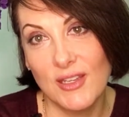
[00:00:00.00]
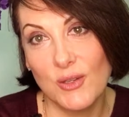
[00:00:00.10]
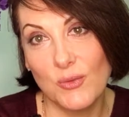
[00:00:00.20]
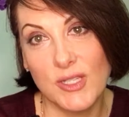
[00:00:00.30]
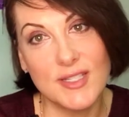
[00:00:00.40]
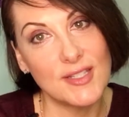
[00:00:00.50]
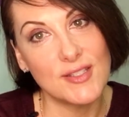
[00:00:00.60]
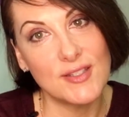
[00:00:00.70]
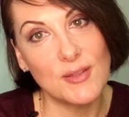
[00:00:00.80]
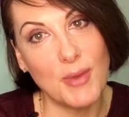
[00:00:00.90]
which
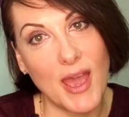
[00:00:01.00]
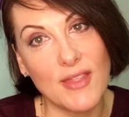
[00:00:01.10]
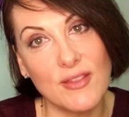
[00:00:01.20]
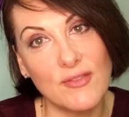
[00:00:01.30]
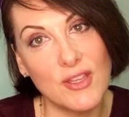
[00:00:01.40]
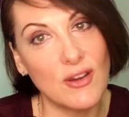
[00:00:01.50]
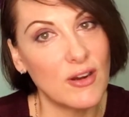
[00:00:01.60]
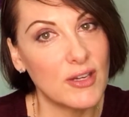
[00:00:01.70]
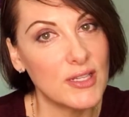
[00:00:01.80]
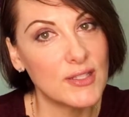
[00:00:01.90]
is the path of the
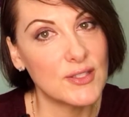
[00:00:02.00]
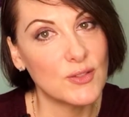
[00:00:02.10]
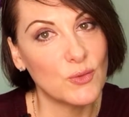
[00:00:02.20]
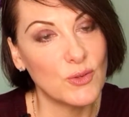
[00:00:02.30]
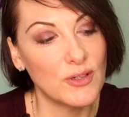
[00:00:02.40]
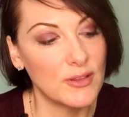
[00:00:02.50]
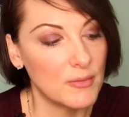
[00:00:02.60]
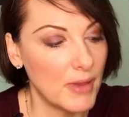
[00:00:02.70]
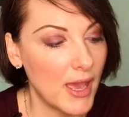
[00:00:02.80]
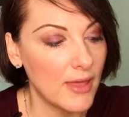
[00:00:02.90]
artist or the
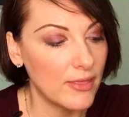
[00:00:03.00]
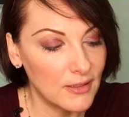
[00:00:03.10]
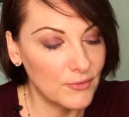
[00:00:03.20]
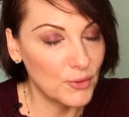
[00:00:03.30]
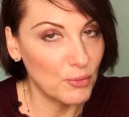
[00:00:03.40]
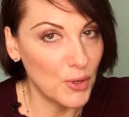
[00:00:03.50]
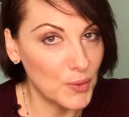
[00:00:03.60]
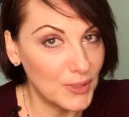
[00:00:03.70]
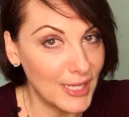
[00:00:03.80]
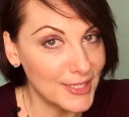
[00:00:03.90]
path of the
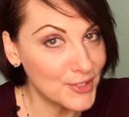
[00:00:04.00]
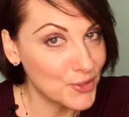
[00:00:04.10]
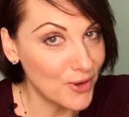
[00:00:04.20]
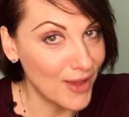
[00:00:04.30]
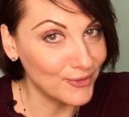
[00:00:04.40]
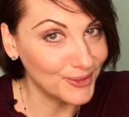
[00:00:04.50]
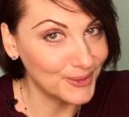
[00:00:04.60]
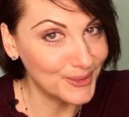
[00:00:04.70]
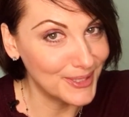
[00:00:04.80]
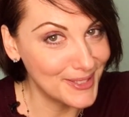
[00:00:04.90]
road less
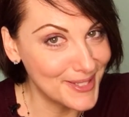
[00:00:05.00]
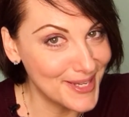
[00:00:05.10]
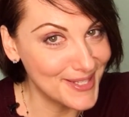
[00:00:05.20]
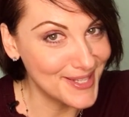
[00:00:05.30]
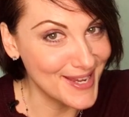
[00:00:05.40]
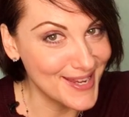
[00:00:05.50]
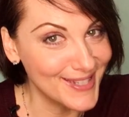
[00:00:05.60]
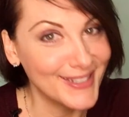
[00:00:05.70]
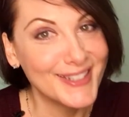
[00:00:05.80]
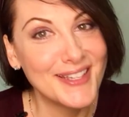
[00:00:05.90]
traveled, as they
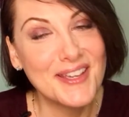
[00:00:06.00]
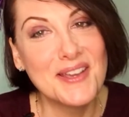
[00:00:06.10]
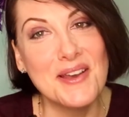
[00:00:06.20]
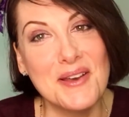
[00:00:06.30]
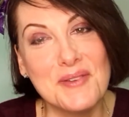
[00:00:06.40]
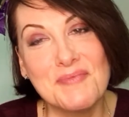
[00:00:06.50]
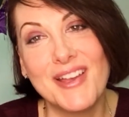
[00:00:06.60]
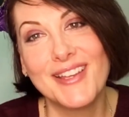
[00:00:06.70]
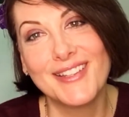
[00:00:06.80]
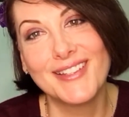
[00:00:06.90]
say.
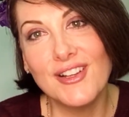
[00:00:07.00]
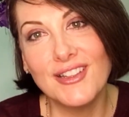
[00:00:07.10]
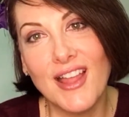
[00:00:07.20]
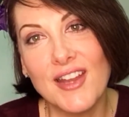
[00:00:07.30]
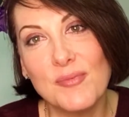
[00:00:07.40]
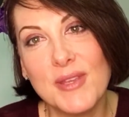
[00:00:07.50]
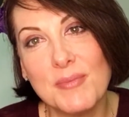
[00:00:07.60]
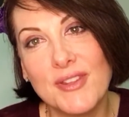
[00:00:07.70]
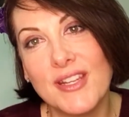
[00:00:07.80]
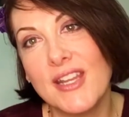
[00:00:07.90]
A lot of
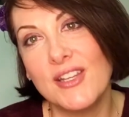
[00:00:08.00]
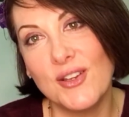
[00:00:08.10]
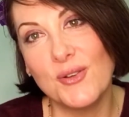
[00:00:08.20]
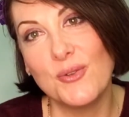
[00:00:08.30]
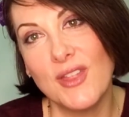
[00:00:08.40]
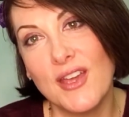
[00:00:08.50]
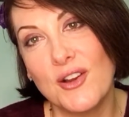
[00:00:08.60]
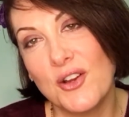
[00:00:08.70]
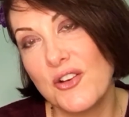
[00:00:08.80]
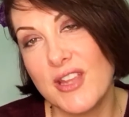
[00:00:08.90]
people that I know that
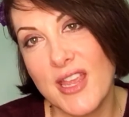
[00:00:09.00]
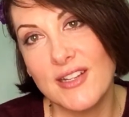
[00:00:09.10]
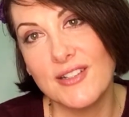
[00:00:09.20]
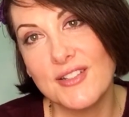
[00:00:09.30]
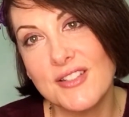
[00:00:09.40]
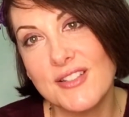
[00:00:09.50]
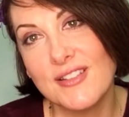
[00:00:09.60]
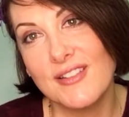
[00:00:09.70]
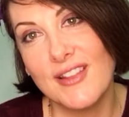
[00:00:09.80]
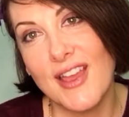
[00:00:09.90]
are creators
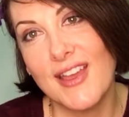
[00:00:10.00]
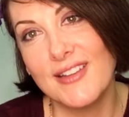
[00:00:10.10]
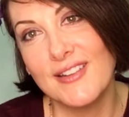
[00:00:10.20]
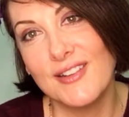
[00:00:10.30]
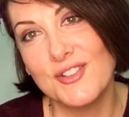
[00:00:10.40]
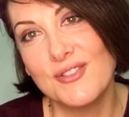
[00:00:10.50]
that are,